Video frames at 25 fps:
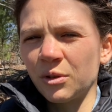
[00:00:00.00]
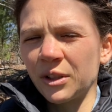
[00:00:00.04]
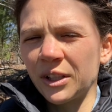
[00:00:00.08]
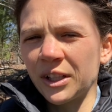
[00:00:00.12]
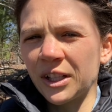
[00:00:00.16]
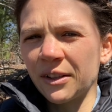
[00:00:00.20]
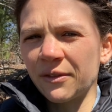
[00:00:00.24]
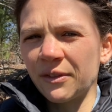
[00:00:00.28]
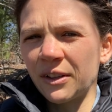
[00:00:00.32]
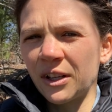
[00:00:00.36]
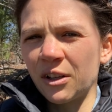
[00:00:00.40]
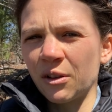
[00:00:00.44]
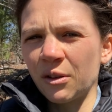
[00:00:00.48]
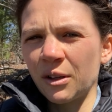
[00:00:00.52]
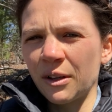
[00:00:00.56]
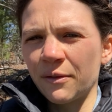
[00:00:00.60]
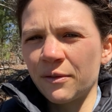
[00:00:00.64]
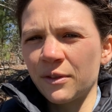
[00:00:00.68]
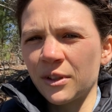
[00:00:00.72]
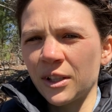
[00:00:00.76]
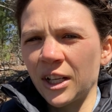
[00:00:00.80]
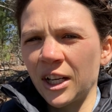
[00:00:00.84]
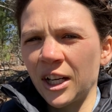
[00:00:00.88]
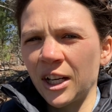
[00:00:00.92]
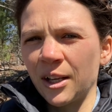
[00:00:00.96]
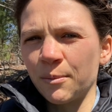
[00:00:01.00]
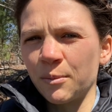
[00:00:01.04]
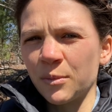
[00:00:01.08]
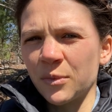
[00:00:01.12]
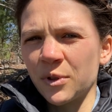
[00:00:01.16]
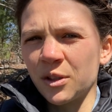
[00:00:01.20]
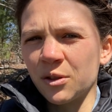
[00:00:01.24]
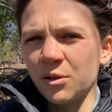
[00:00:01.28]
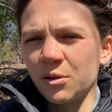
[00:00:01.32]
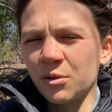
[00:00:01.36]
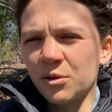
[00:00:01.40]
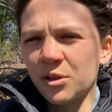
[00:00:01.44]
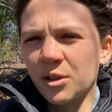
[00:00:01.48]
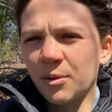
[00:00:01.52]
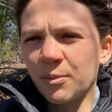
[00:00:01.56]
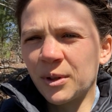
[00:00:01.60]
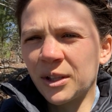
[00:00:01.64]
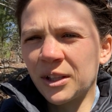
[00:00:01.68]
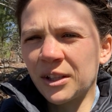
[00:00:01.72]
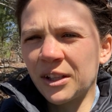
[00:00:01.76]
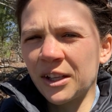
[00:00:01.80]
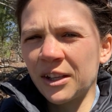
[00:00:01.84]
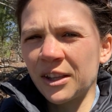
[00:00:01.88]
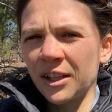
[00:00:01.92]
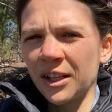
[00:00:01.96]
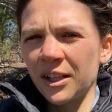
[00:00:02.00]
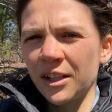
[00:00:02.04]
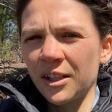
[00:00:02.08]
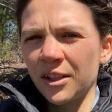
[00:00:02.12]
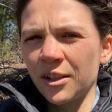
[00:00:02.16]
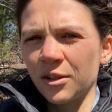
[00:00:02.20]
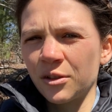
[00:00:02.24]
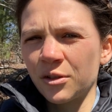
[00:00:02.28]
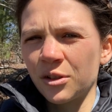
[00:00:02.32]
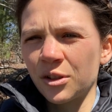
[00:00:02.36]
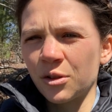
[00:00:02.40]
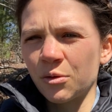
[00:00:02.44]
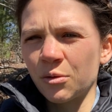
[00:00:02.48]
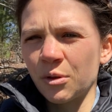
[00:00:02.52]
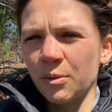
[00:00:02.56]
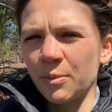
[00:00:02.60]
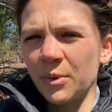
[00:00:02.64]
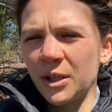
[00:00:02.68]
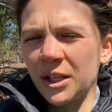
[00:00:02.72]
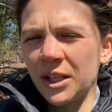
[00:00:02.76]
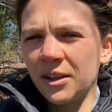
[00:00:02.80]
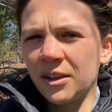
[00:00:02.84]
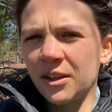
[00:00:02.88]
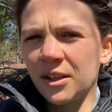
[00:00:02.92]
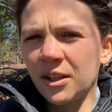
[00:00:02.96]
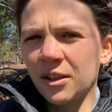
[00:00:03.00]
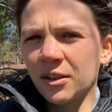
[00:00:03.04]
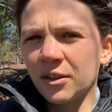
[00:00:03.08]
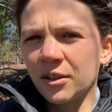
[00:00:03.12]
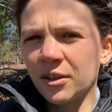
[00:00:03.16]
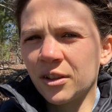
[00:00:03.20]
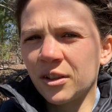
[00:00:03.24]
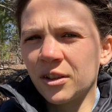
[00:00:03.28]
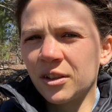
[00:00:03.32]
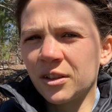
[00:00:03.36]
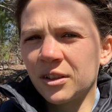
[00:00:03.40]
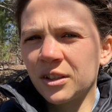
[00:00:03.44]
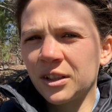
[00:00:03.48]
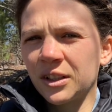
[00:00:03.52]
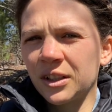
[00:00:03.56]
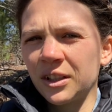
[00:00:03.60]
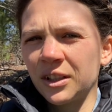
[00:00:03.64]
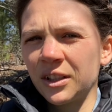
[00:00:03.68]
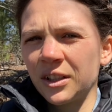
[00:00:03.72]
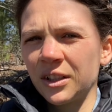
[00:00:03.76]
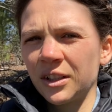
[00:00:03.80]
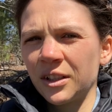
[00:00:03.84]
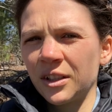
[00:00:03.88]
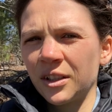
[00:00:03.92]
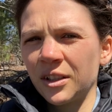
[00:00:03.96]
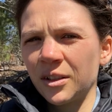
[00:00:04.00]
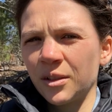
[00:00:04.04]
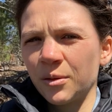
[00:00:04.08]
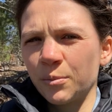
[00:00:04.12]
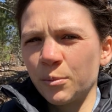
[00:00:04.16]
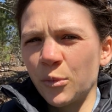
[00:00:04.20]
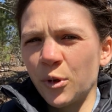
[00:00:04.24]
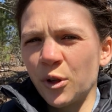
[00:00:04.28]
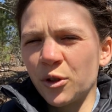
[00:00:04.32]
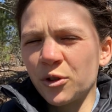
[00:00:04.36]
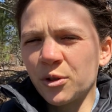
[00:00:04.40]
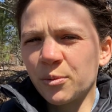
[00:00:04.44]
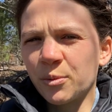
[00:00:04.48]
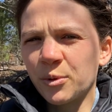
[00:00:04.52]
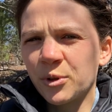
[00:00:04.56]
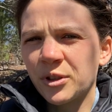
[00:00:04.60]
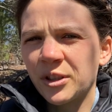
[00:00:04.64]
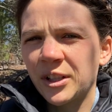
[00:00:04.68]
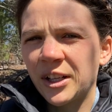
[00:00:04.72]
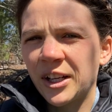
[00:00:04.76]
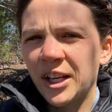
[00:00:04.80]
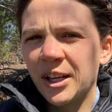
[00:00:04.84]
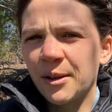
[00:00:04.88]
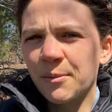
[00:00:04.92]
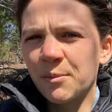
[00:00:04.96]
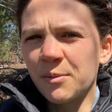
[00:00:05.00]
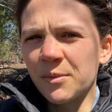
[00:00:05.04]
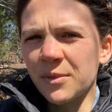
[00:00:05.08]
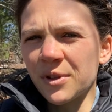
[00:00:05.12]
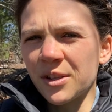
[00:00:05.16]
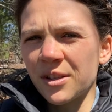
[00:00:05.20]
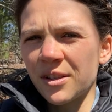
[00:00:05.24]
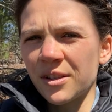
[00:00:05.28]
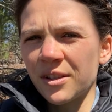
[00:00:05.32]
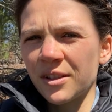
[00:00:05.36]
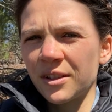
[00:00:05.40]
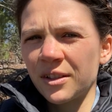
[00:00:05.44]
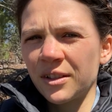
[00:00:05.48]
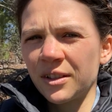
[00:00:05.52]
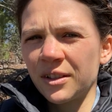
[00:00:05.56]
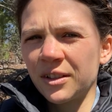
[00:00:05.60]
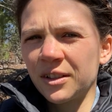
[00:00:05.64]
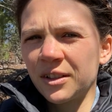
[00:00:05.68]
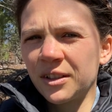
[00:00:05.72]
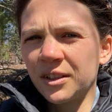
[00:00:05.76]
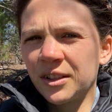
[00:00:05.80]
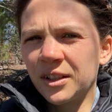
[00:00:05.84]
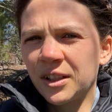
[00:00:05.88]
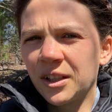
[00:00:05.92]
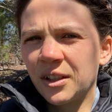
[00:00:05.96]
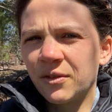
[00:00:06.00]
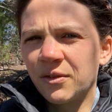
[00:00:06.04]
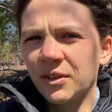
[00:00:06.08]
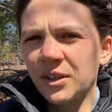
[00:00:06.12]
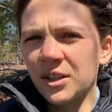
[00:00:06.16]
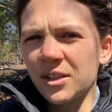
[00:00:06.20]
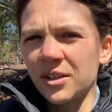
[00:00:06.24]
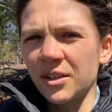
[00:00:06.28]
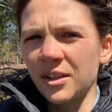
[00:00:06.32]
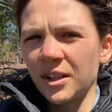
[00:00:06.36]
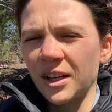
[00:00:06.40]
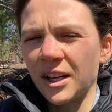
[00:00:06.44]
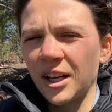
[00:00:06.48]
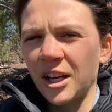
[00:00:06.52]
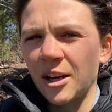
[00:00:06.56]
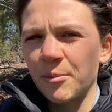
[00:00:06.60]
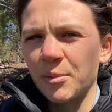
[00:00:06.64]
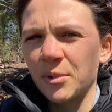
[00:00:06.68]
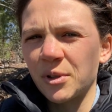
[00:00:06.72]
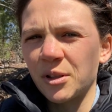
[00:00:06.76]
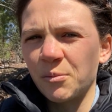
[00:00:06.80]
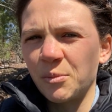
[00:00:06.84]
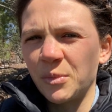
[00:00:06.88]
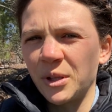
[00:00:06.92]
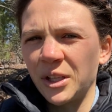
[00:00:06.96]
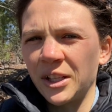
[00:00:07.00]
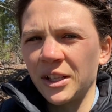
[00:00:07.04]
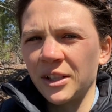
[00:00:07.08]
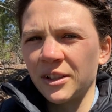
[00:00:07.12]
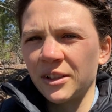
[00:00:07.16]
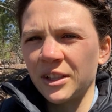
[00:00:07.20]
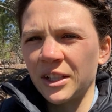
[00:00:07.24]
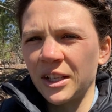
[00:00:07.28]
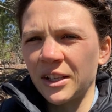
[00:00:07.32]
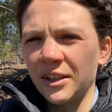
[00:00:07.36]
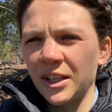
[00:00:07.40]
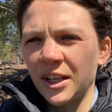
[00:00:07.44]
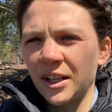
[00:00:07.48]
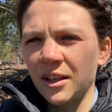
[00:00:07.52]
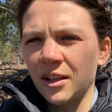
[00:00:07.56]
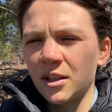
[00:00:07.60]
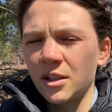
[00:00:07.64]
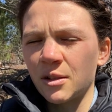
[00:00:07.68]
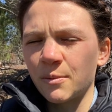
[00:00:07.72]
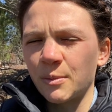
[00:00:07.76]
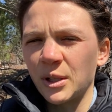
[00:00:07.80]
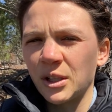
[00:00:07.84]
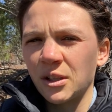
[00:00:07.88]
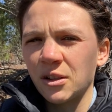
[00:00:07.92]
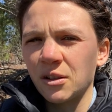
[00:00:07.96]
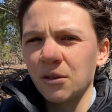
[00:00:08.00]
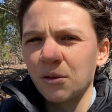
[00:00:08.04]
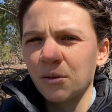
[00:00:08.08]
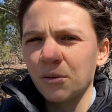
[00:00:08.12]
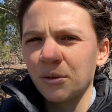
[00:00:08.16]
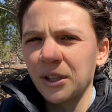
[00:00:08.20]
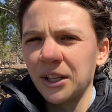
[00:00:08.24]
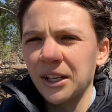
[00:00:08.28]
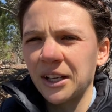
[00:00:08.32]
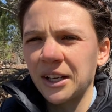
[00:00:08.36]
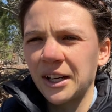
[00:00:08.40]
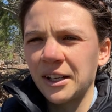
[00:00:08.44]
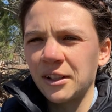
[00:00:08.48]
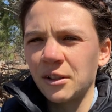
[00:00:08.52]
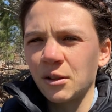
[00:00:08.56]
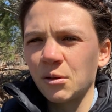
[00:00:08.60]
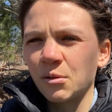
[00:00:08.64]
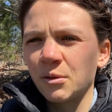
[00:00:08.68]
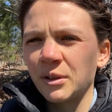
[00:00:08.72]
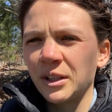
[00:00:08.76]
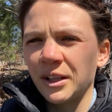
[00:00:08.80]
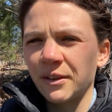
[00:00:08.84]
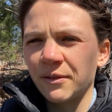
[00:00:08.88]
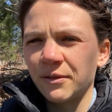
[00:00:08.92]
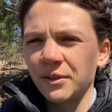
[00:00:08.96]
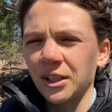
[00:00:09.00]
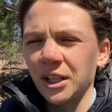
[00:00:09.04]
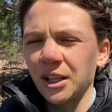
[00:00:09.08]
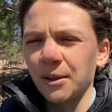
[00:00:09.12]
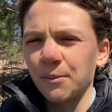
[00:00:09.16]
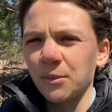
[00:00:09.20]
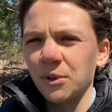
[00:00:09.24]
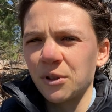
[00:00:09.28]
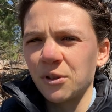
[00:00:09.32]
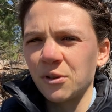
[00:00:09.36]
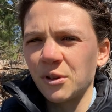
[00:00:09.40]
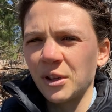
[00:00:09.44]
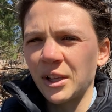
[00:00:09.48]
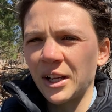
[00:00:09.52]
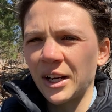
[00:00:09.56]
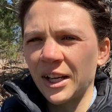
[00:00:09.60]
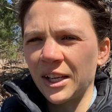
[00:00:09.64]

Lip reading: Like if I don't have time to do something like that, he'll just repeat the alert multiple times if it's going to happen immediately, and that lets me know that I don't have time to do that.